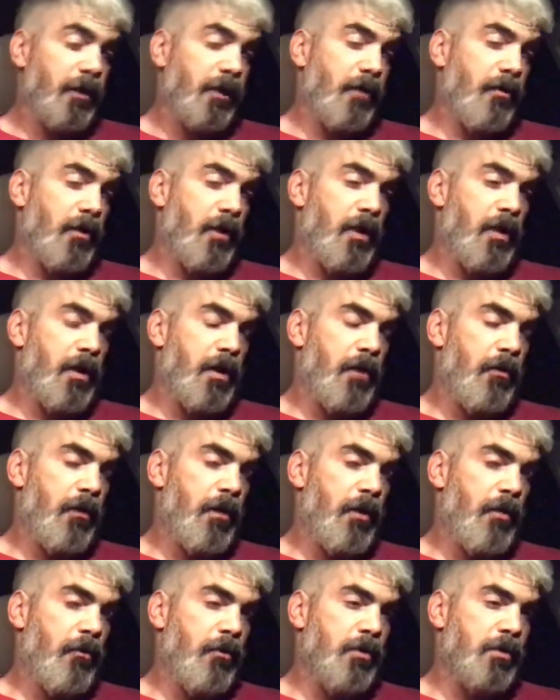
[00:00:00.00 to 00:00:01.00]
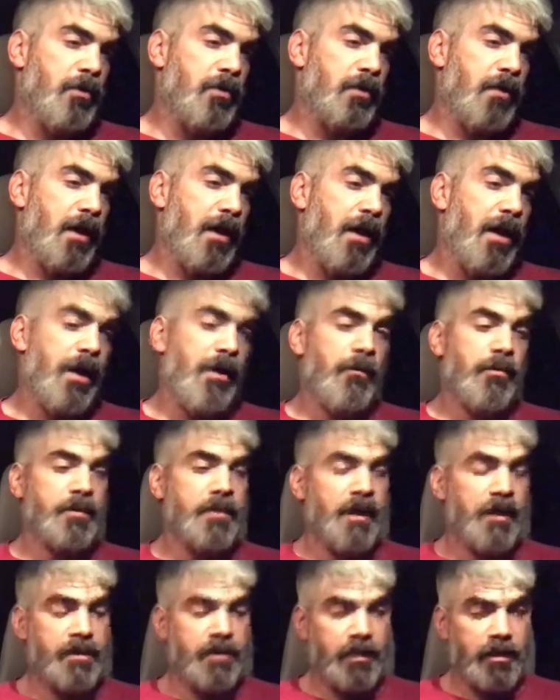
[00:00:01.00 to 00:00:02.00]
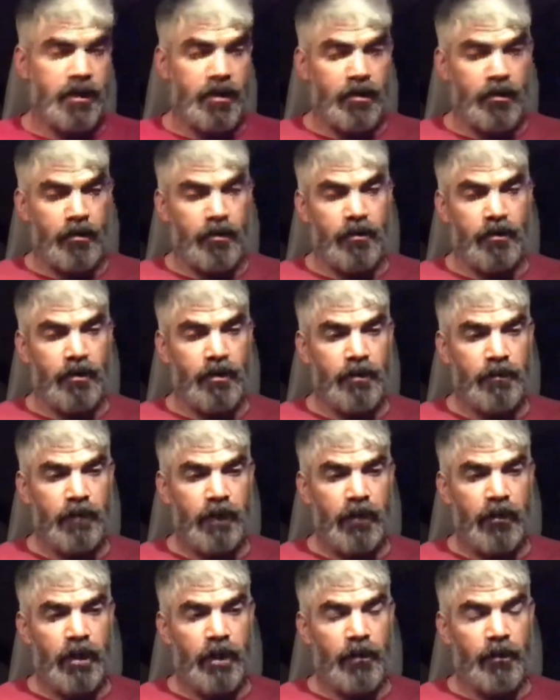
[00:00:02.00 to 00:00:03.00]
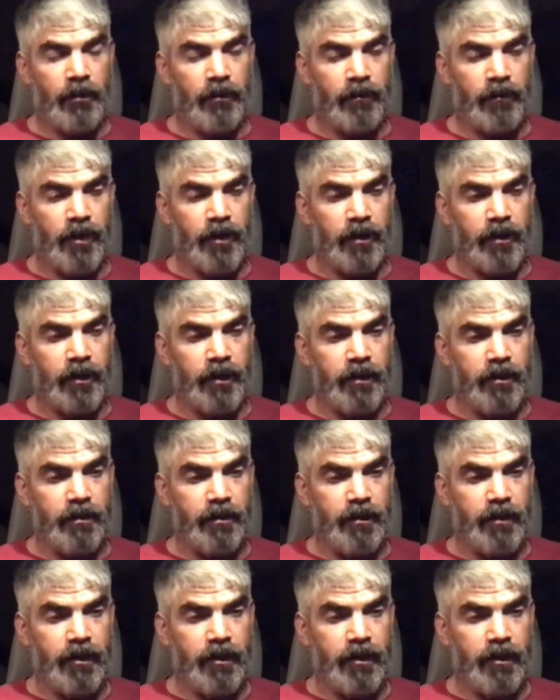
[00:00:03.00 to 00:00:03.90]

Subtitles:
it was nice to hear my grandmother finally